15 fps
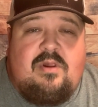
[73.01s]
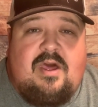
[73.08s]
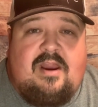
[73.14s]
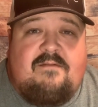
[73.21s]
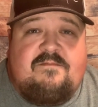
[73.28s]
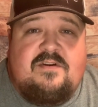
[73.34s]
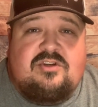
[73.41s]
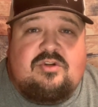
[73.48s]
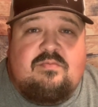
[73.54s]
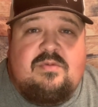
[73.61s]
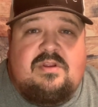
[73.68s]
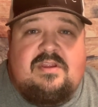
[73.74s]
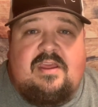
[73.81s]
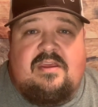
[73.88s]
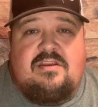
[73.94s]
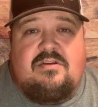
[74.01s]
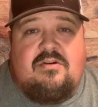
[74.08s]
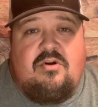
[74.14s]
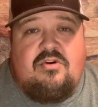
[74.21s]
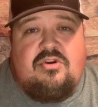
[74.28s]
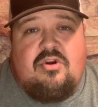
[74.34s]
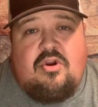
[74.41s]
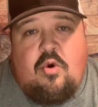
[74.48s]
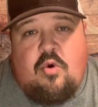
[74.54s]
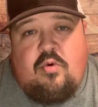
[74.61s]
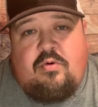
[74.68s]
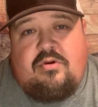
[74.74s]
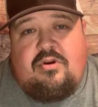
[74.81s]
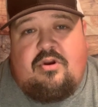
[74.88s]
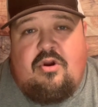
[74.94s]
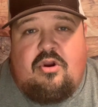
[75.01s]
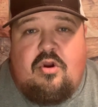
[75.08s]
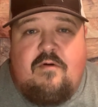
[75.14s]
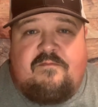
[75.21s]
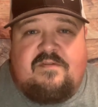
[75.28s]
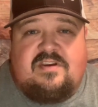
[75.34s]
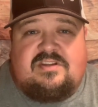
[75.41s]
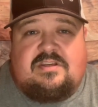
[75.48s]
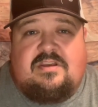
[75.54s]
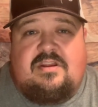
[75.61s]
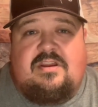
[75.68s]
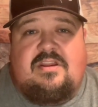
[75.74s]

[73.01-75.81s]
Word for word: a lot of fishermen that, you know, you're gonna go fishing,